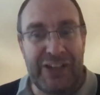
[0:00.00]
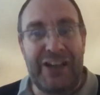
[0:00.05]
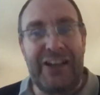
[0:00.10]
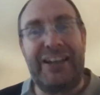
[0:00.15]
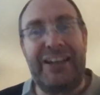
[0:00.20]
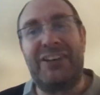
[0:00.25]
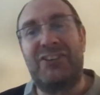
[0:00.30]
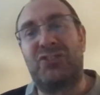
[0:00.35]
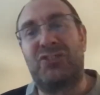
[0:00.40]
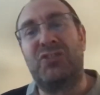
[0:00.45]

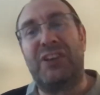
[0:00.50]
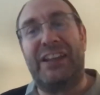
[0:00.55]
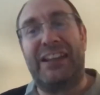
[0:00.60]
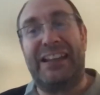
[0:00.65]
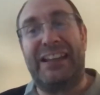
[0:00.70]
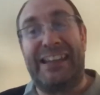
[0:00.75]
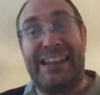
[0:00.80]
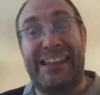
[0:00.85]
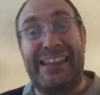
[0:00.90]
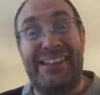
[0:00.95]
and it's
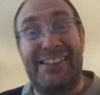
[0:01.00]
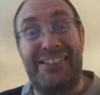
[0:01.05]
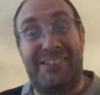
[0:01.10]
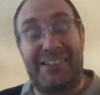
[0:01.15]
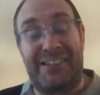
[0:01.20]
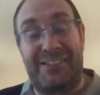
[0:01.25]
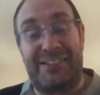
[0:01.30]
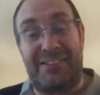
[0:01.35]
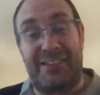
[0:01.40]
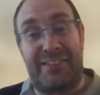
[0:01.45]
really
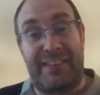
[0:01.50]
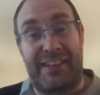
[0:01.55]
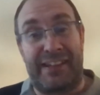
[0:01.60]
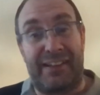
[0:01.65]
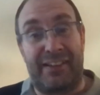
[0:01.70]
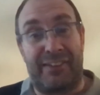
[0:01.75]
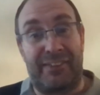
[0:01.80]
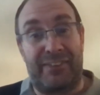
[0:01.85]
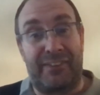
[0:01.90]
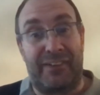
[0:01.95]
easy to
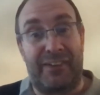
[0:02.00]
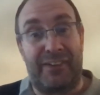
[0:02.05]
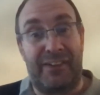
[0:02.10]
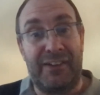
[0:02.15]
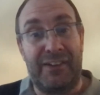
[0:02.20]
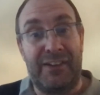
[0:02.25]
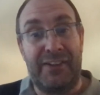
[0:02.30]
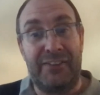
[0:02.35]
think that